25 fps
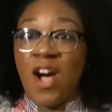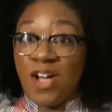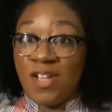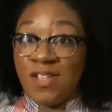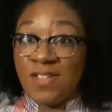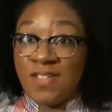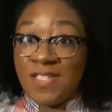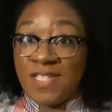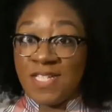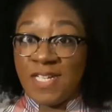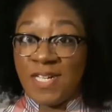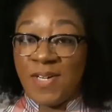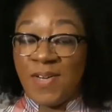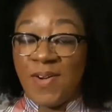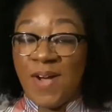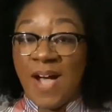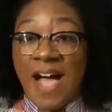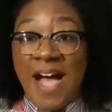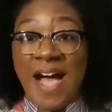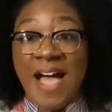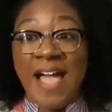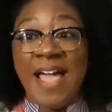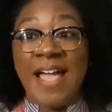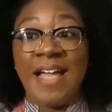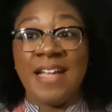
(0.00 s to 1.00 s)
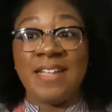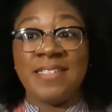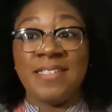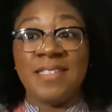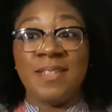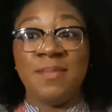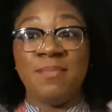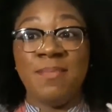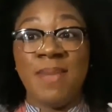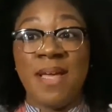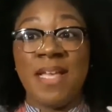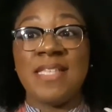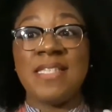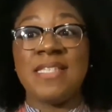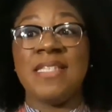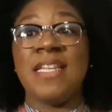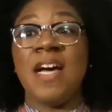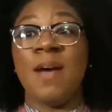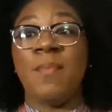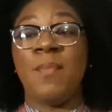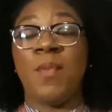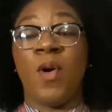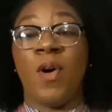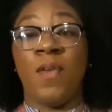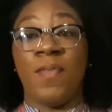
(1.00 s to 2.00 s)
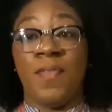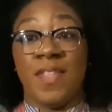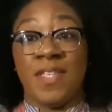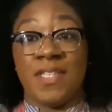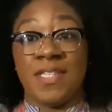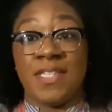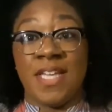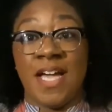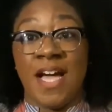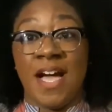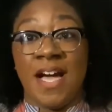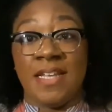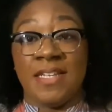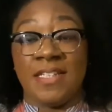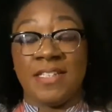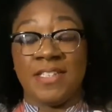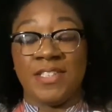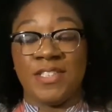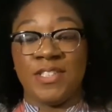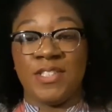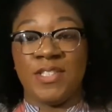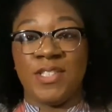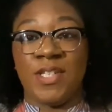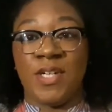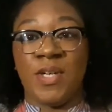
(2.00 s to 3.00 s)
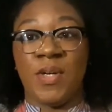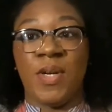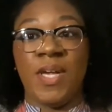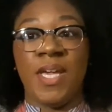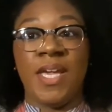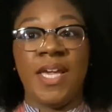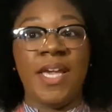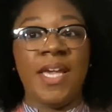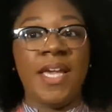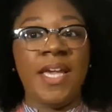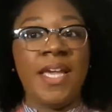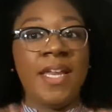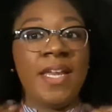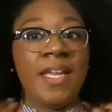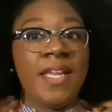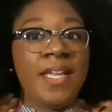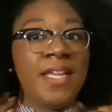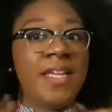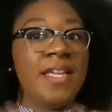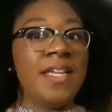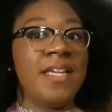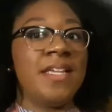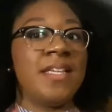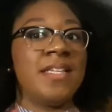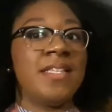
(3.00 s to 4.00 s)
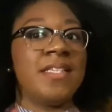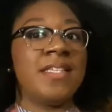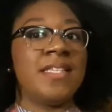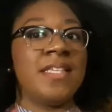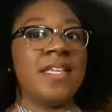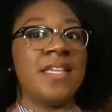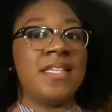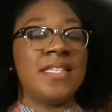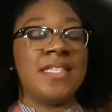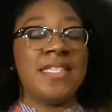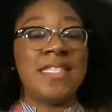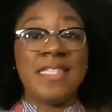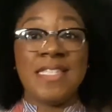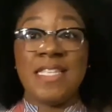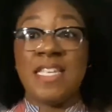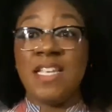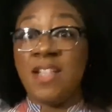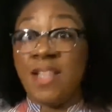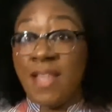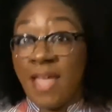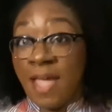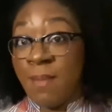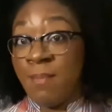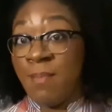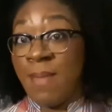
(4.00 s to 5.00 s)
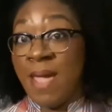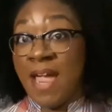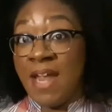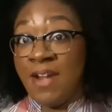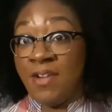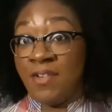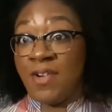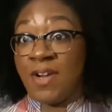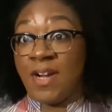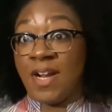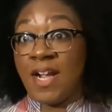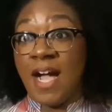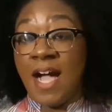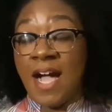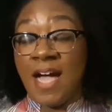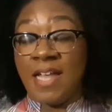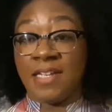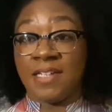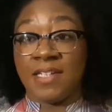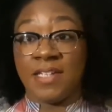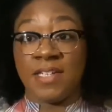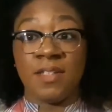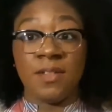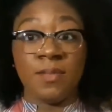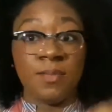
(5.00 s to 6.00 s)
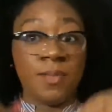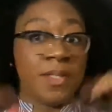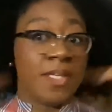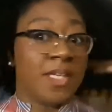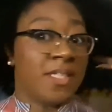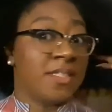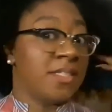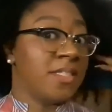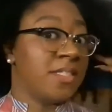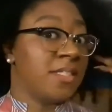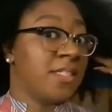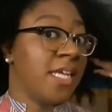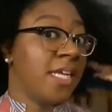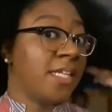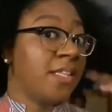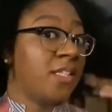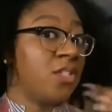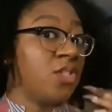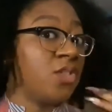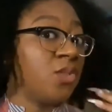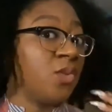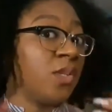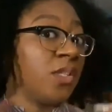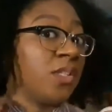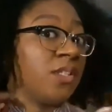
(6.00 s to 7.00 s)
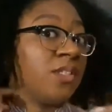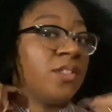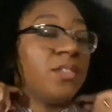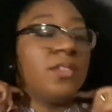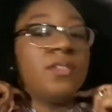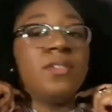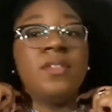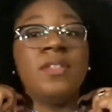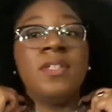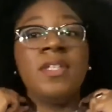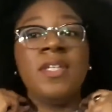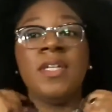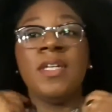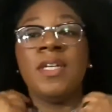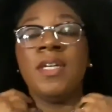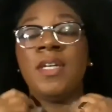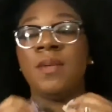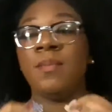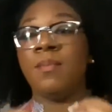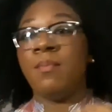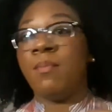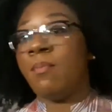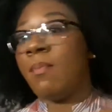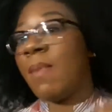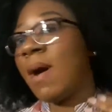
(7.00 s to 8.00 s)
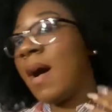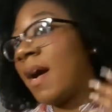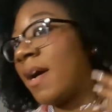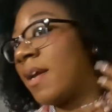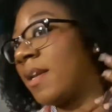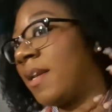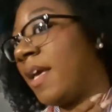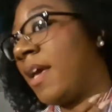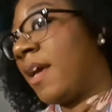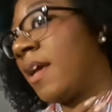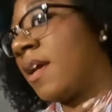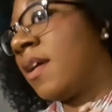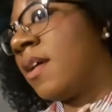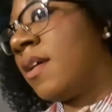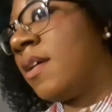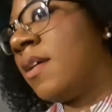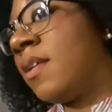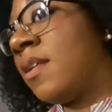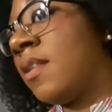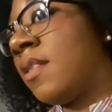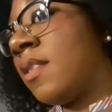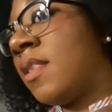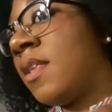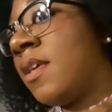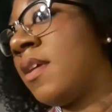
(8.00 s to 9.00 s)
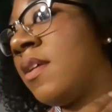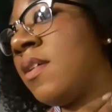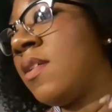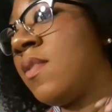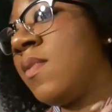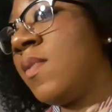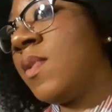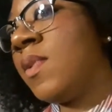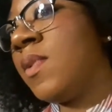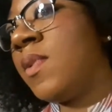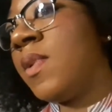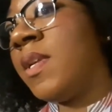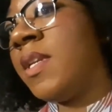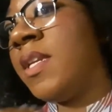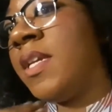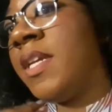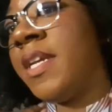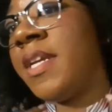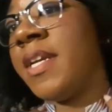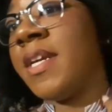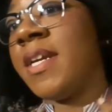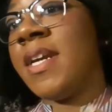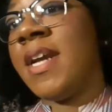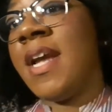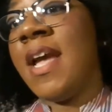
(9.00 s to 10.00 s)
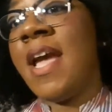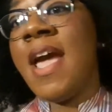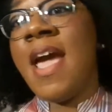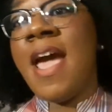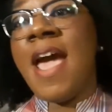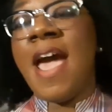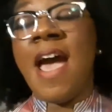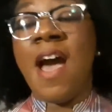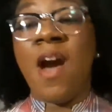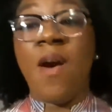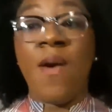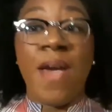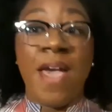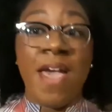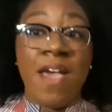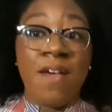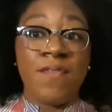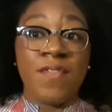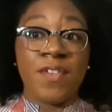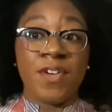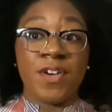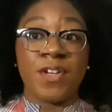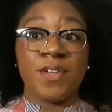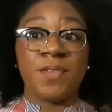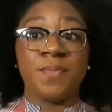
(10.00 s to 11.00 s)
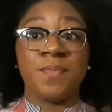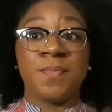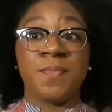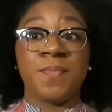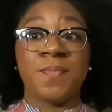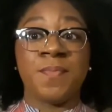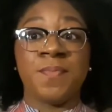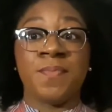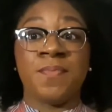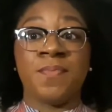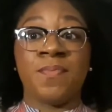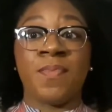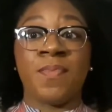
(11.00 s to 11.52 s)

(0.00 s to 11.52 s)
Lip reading: Also, I actually messed up on this collar. So it is still a mandarin collar because it's like the short little mock neck thing going on here. However,